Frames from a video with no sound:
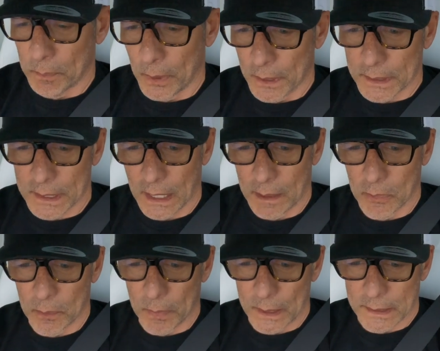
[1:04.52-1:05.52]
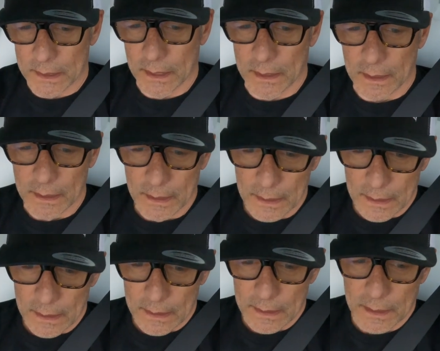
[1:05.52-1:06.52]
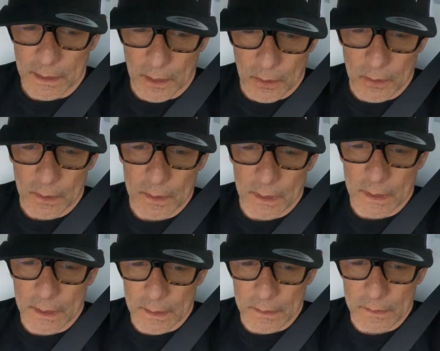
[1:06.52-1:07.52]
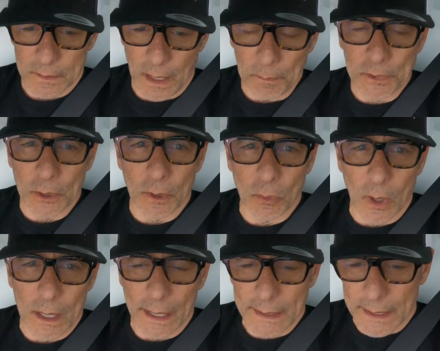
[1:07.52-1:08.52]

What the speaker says: a part-timer, but I'm doing what I